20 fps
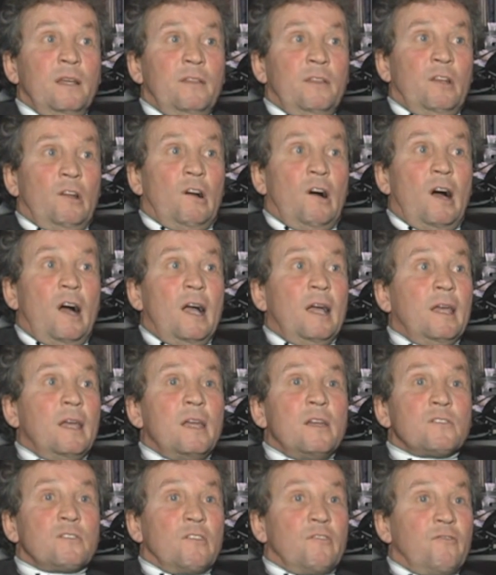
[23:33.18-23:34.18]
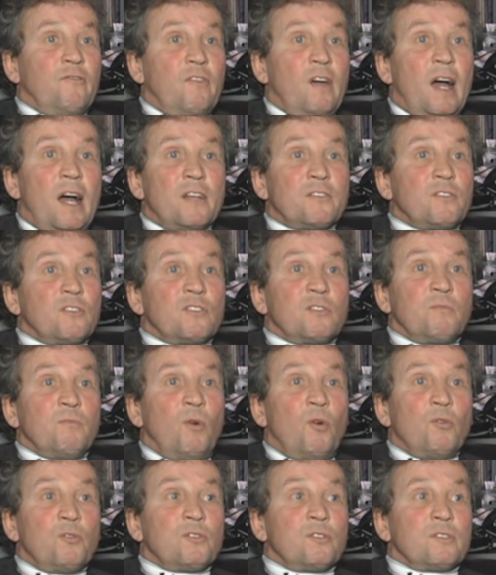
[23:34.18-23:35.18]
that hockey is the fastest,
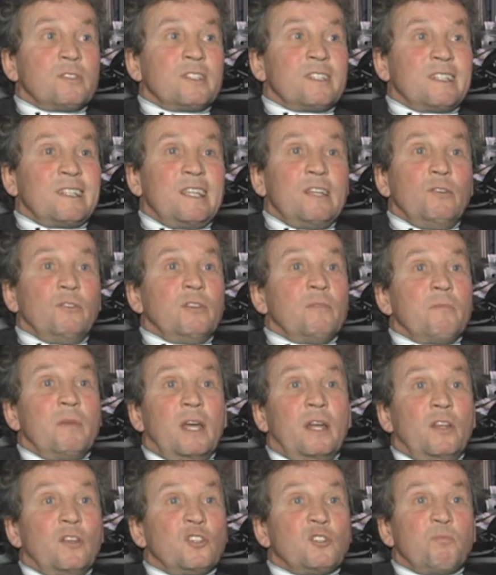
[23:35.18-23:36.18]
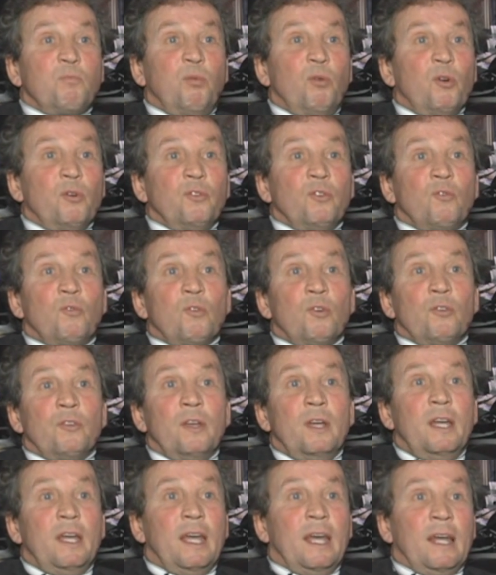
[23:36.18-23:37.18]
most skill-demanding sport in the world,
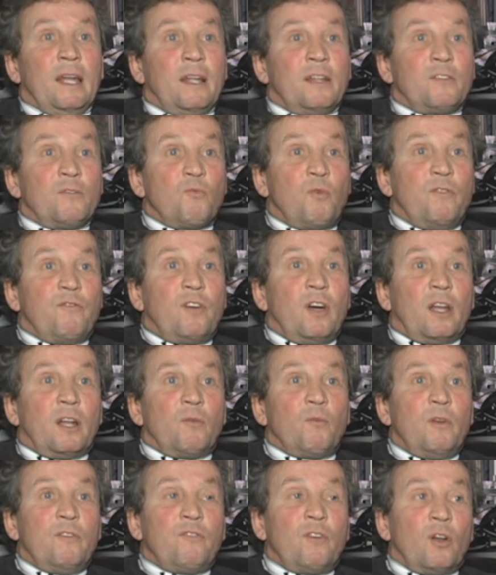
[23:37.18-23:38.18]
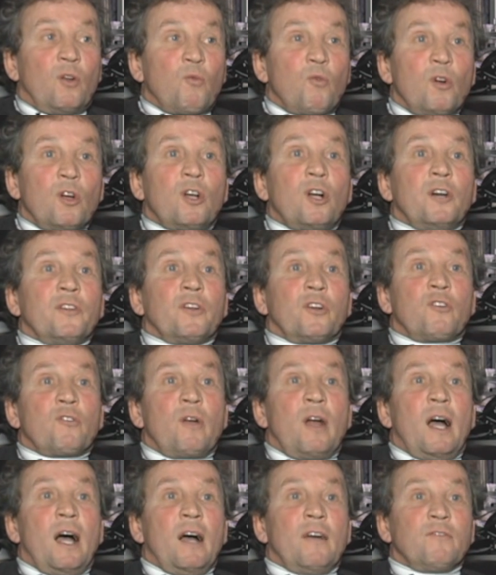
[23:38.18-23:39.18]
and we've got to work on the
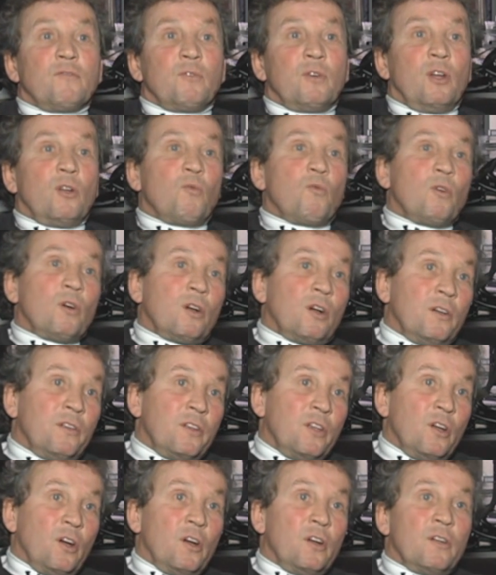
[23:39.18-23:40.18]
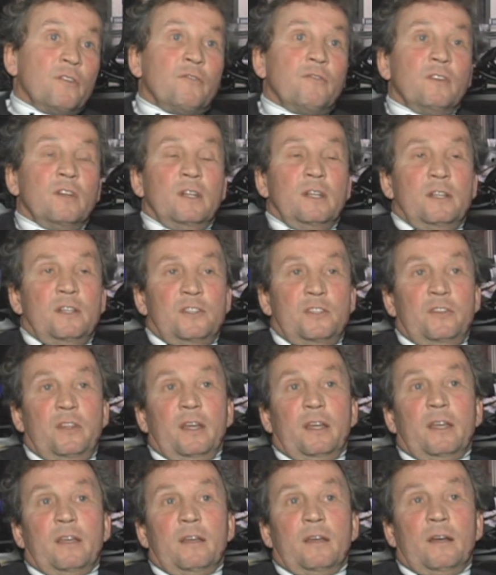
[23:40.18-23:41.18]
craft. We've got to work on the art of
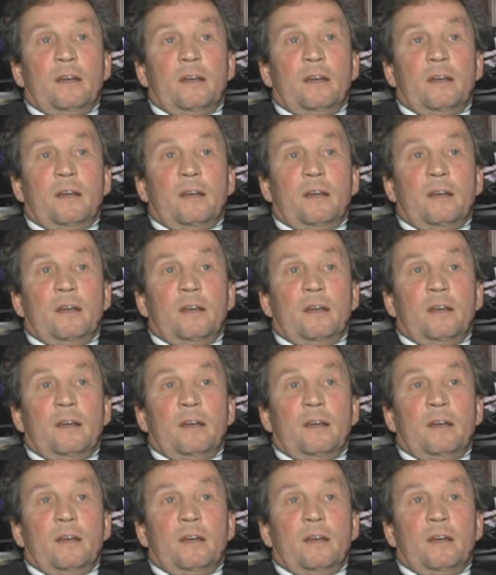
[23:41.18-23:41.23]
stick